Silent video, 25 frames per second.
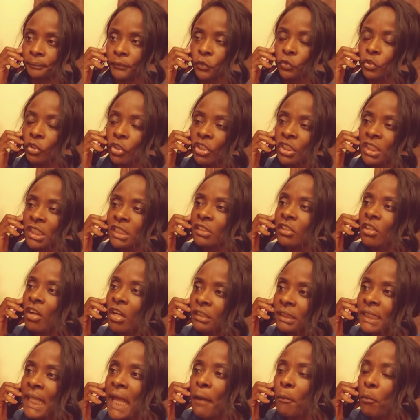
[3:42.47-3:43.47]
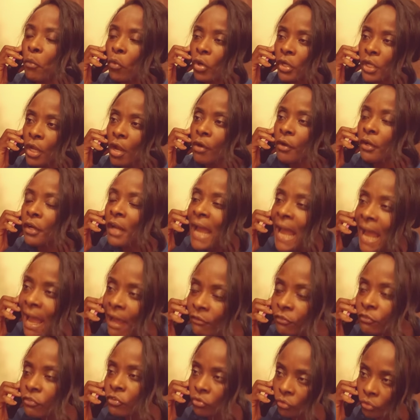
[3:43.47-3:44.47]
We're gonna discuss that more. Y'all gonna
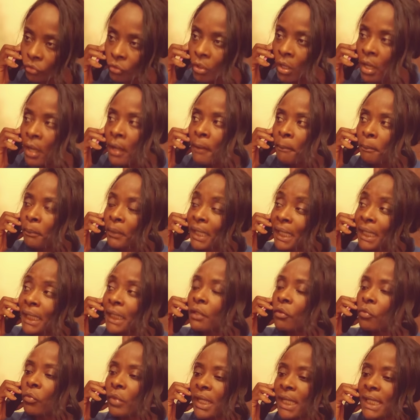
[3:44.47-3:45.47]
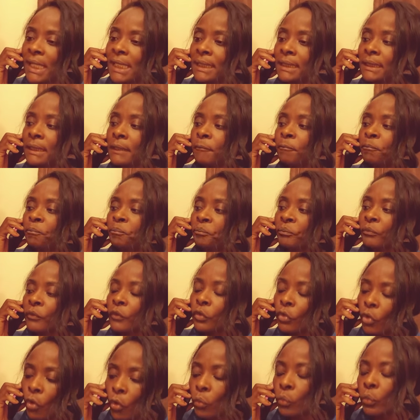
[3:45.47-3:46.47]
have to. But anyways,
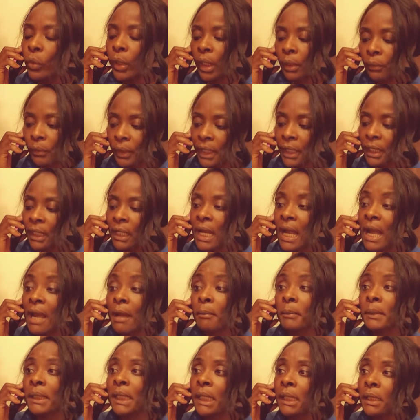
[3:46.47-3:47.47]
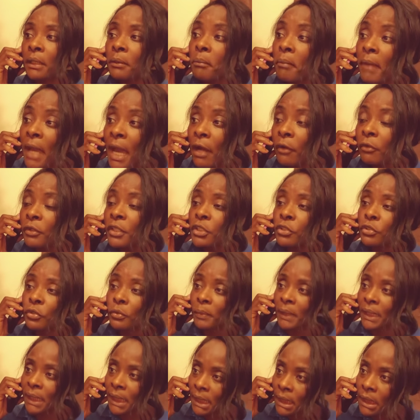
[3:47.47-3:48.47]
don't worry, I'm getting married
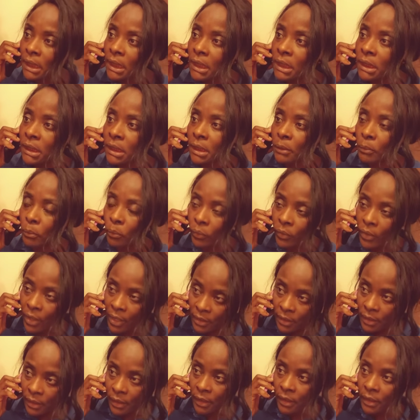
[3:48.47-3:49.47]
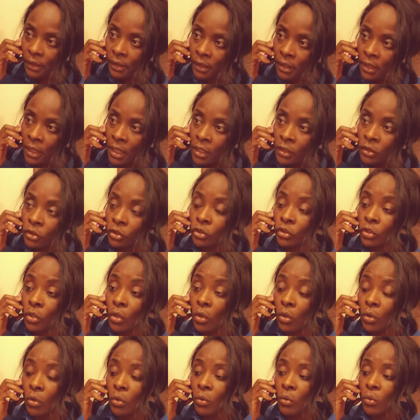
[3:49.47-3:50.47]
to Benedict's brother,
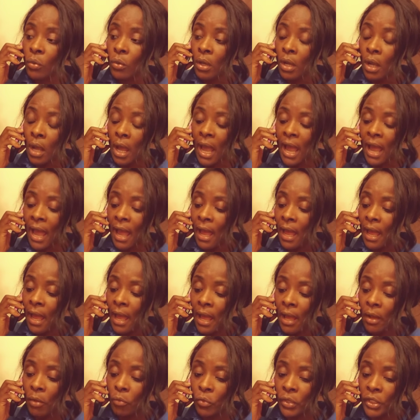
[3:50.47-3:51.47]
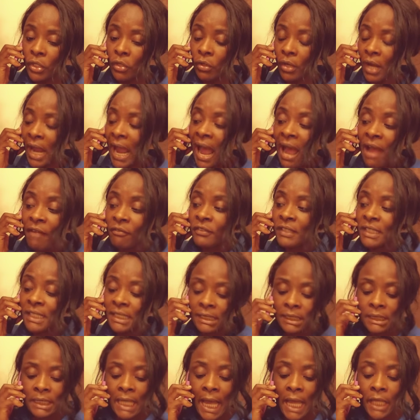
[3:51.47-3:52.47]
so we're gonna have
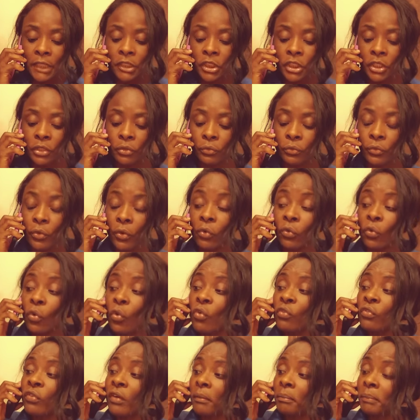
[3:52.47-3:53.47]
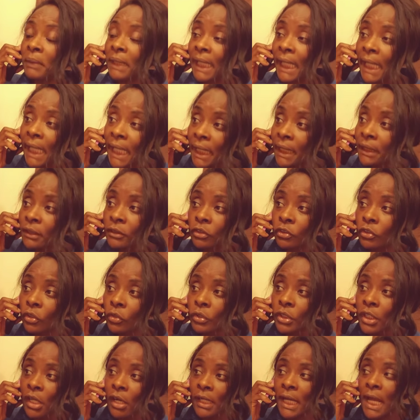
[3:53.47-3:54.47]
this side chick rollover plan,
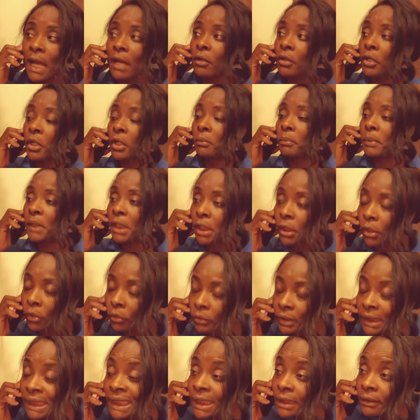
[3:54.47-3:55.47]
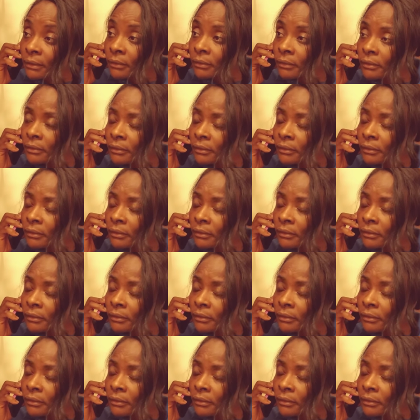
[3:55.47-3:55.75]
so you're not gonna be lonely.